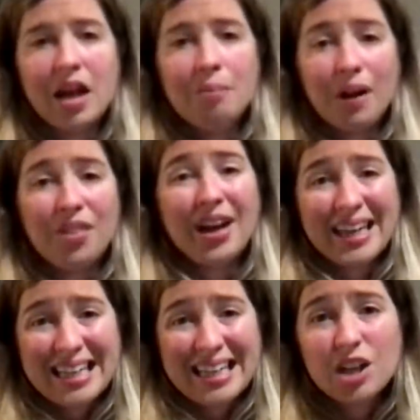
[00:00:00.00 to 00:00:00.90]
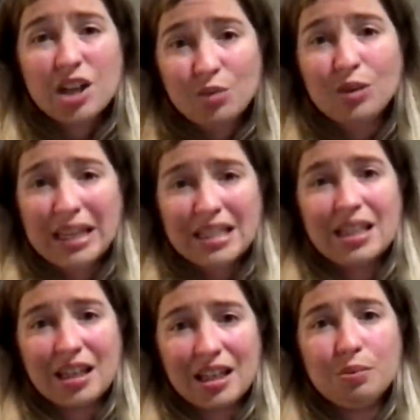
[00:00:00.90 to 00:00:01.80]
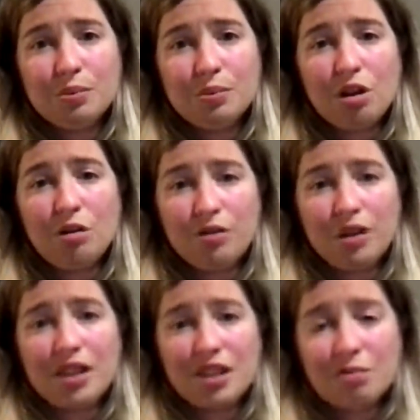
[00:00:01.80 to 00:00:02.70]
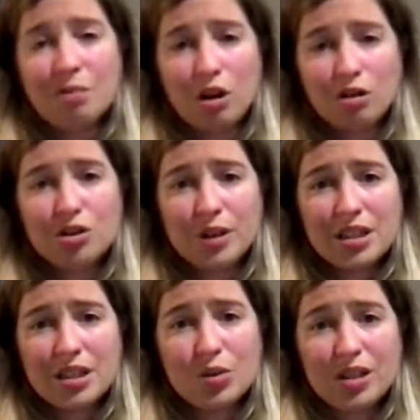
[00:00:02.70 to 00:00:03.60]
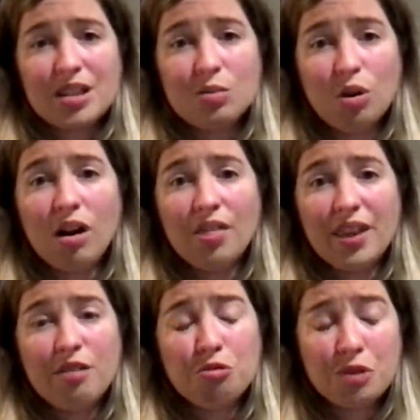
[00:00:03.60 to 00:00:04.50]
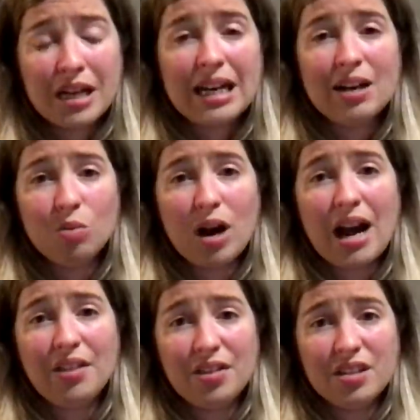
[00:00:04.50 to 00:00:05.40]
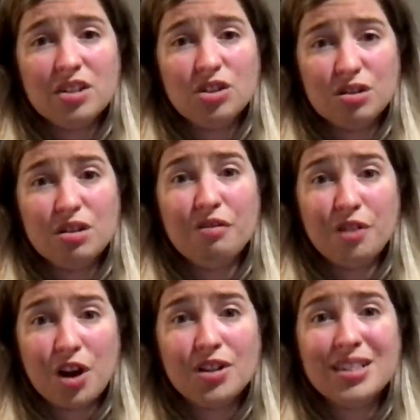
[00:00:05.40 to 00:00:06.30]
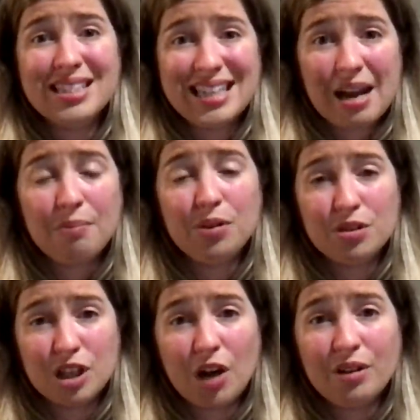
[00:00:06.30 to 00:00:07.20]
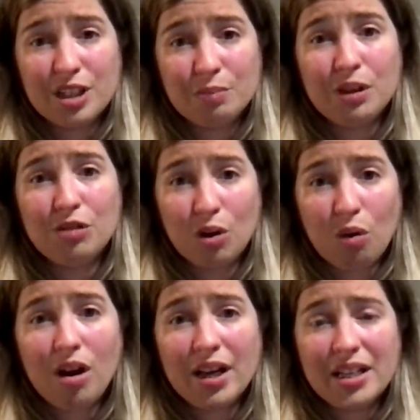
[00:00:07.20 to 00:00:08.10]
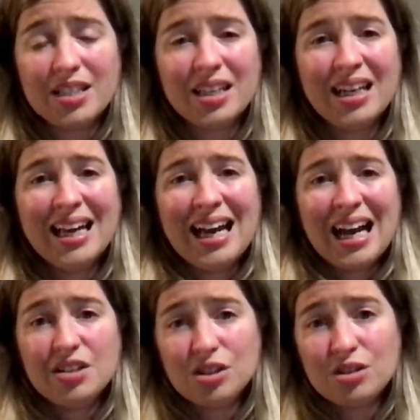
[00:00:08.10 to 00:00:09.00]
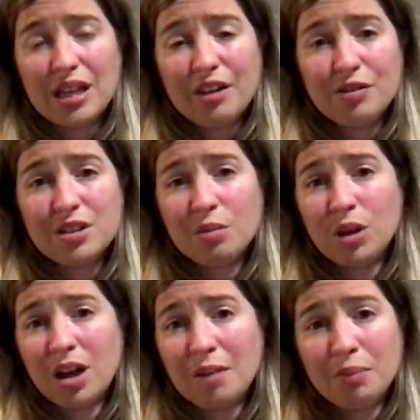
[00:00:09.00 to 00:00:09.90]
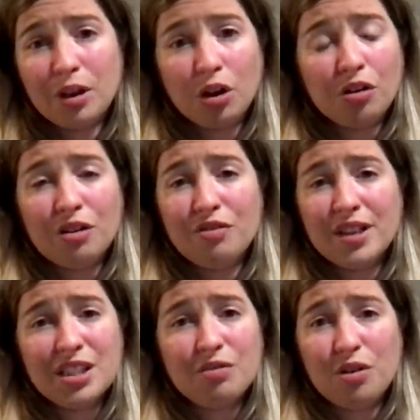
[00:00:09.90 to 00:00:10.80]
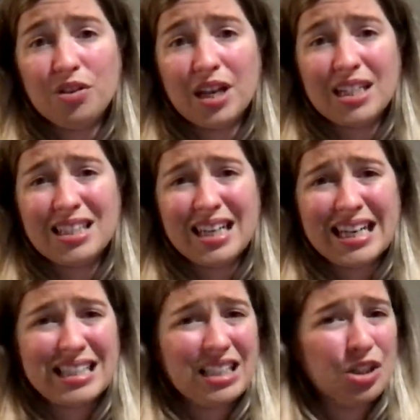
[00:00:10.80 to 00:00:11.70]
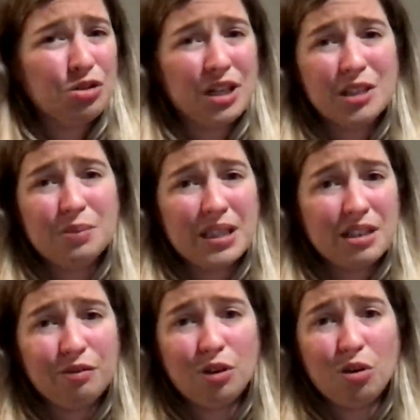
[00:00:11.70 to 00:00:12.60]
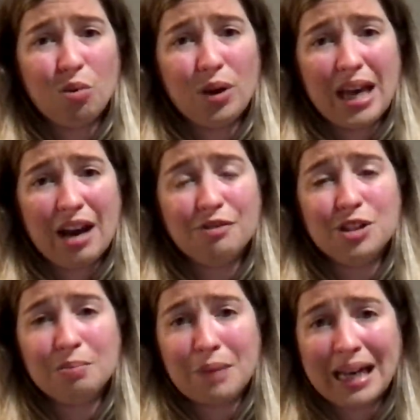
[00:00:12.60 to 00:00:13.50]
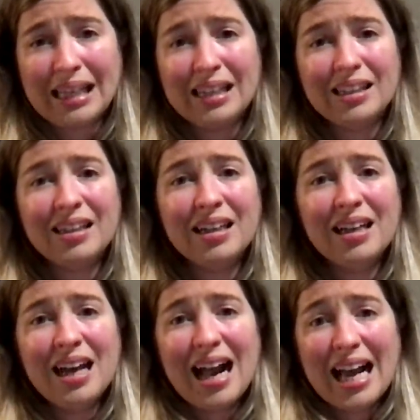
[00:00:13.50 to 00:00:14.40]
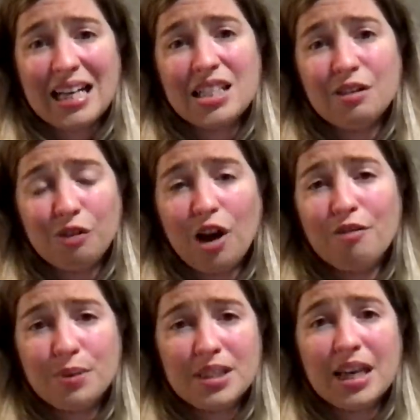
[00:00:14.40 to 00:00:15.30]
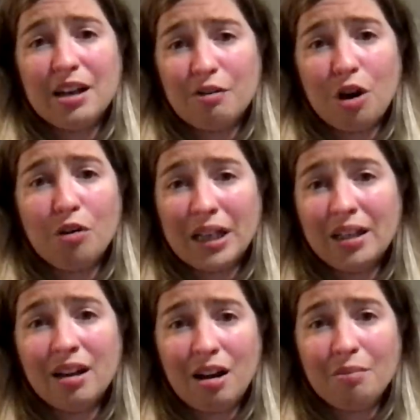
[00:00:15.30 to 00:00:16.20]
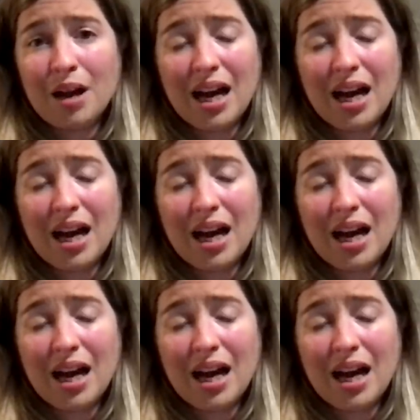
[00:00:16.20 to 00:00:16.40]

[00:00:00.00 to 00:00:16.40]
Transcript: But that is only to keep us solvent until March 2021. They're really aware that this is just the first step that's going to be required. So, as you say, for somewhere like Pitlochry Festival Theatre, it's incredibly difficult. We have to make 85% of our income.